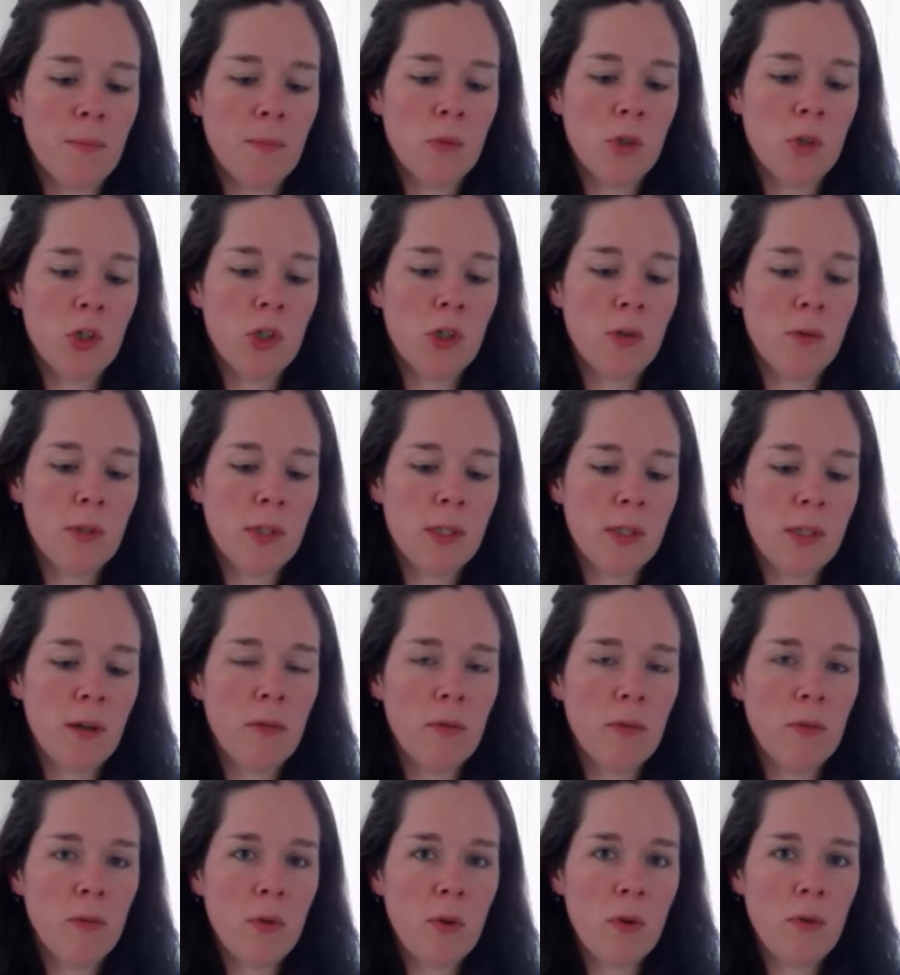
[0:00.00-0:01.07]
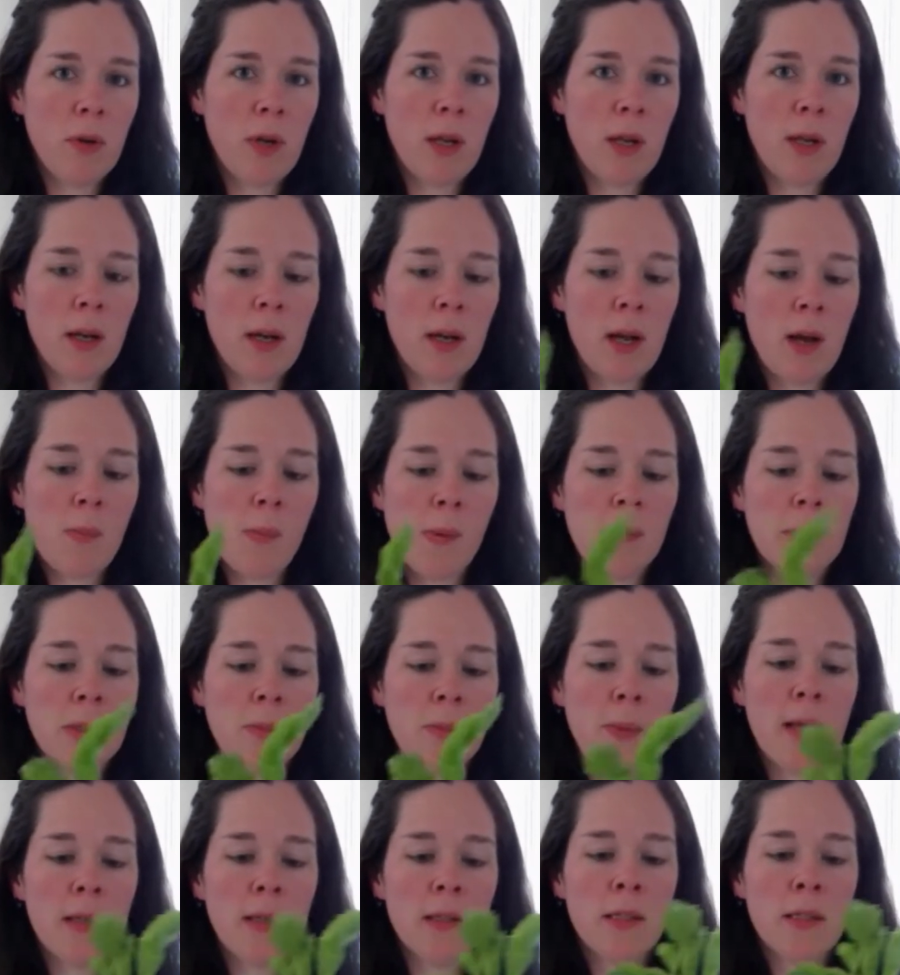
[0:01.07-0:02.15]
shoots of a root in a couple of
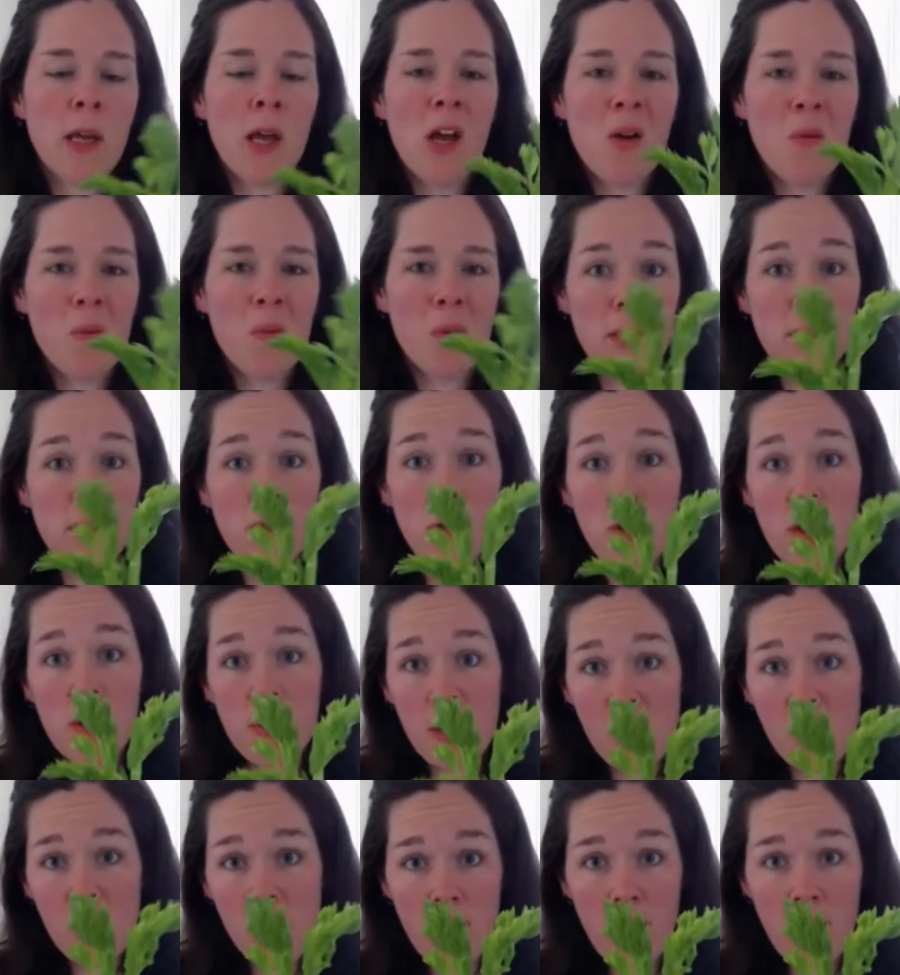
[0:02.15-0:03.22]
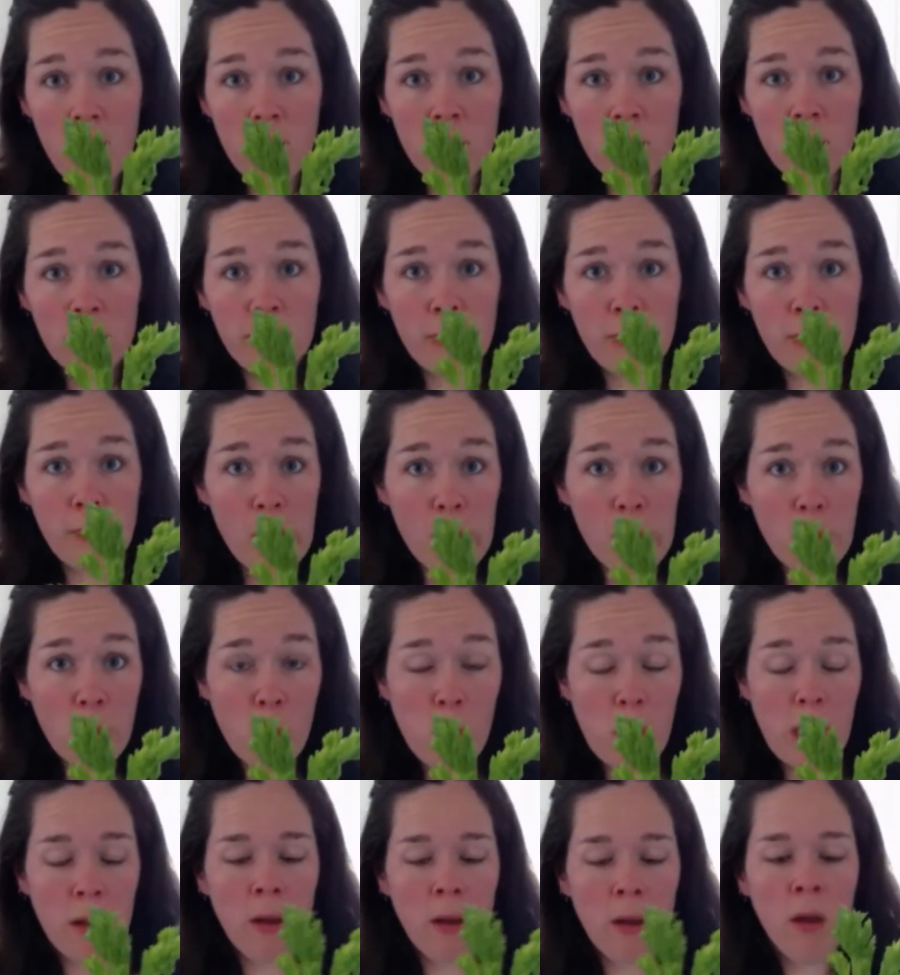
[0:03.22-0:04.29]
spots, but it's only been on the counter for about a
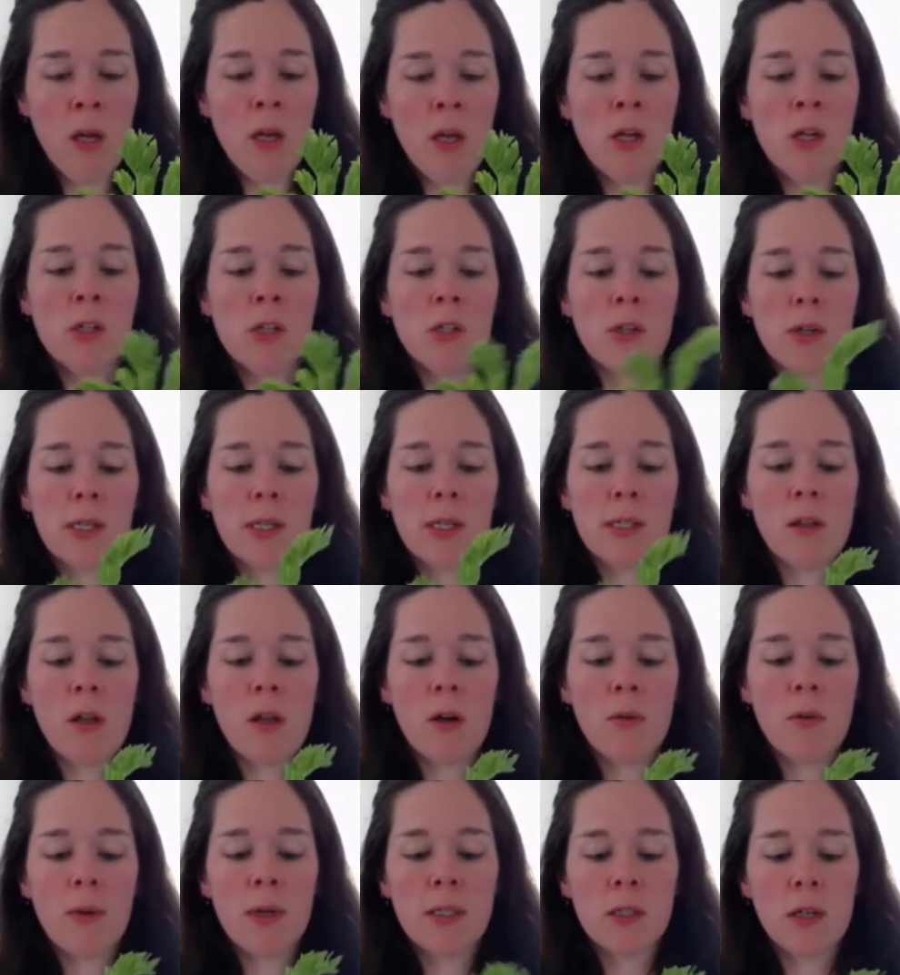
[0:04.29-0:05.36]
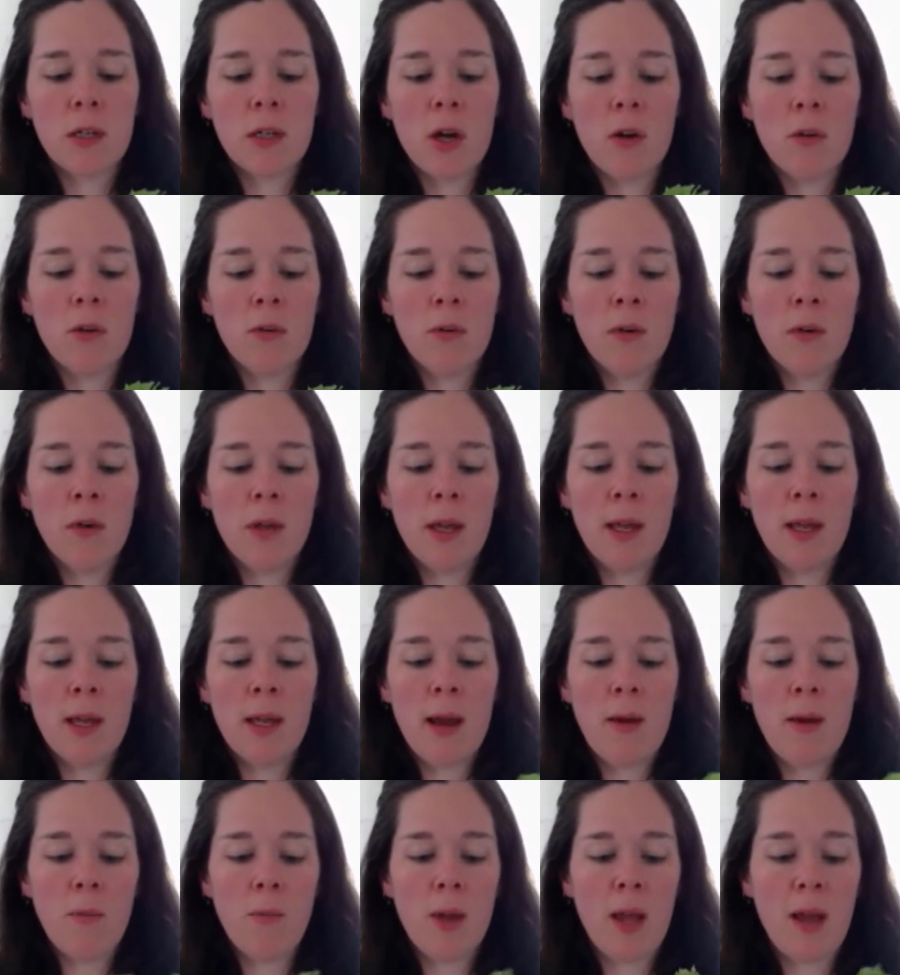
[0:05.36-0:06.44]
week. So there's a long way to go.
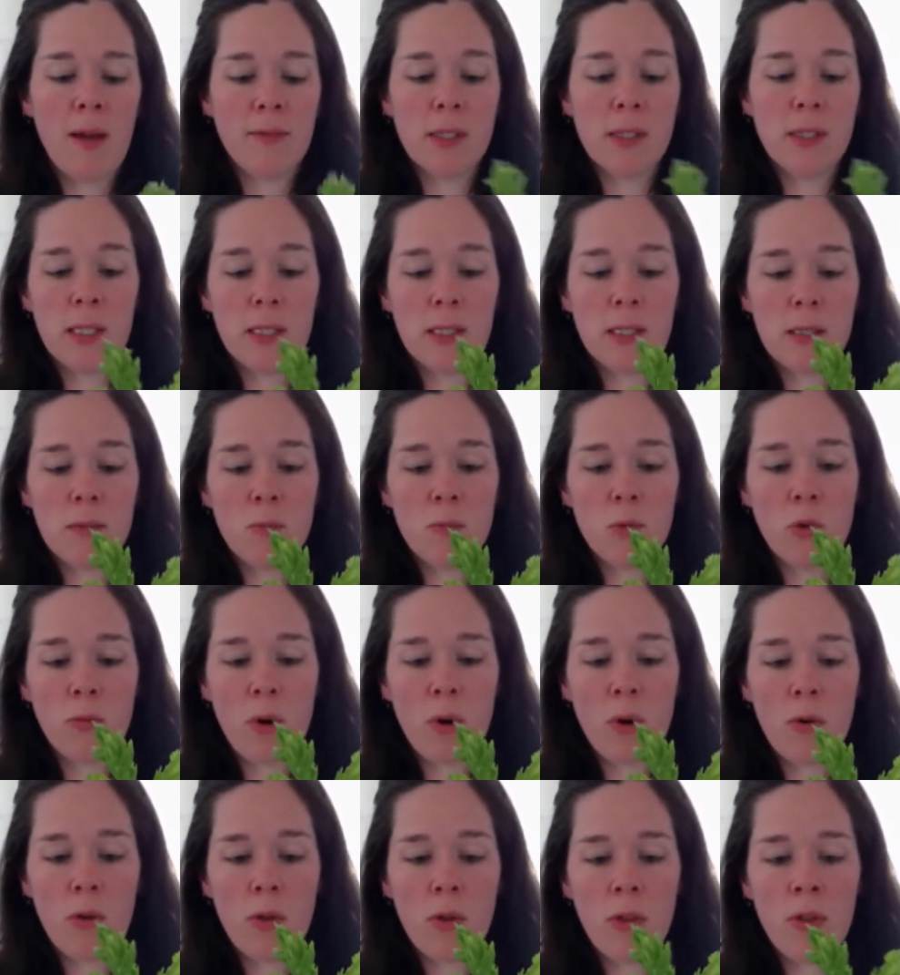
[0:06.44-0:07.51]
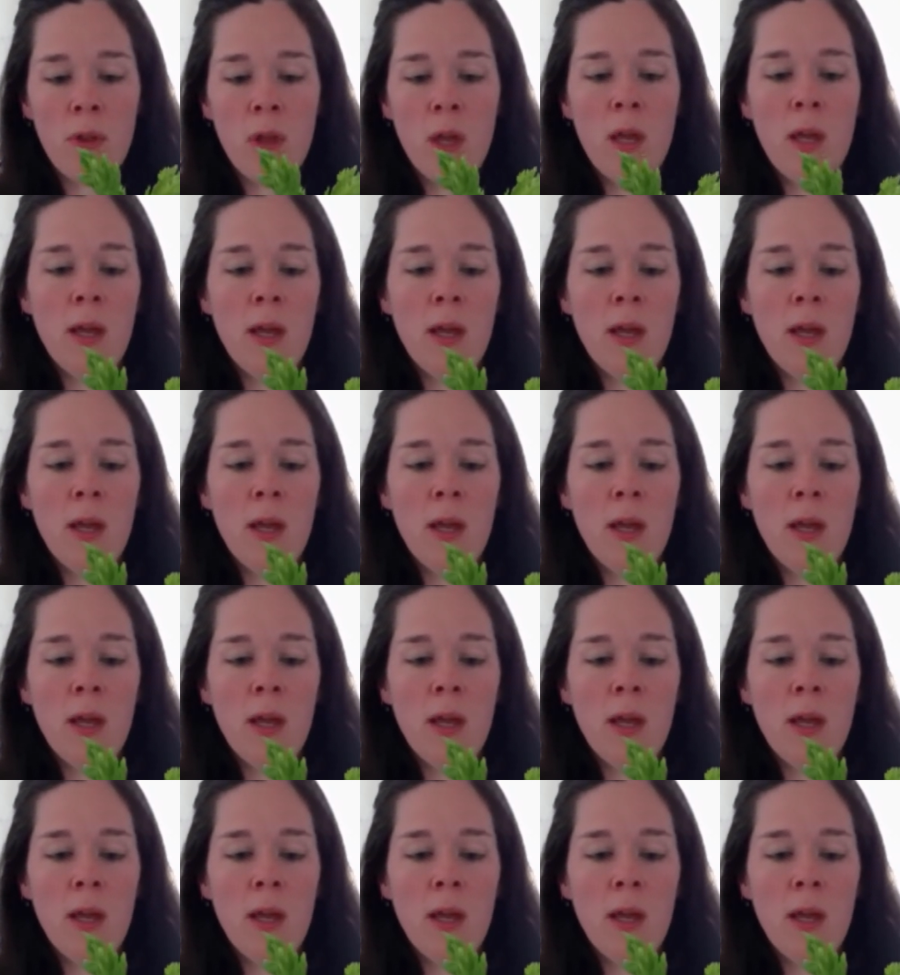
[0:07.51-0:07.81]
We have seen some growth.